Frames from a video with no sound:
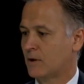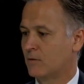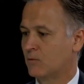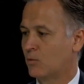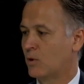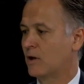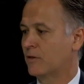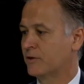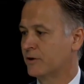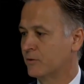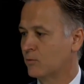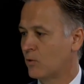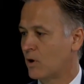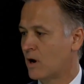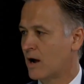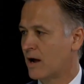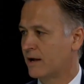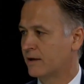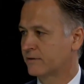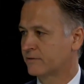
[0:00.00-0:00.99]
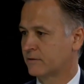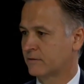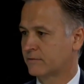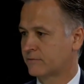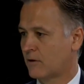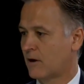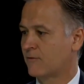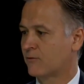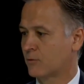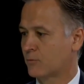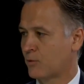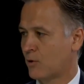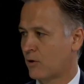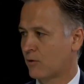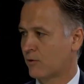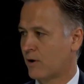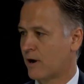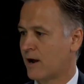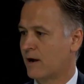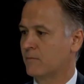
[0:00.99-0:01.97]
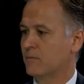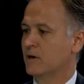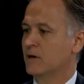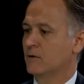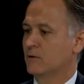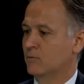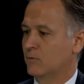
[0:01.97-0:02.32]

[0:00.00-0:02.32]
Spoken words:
Wealthy and Wise, a software program.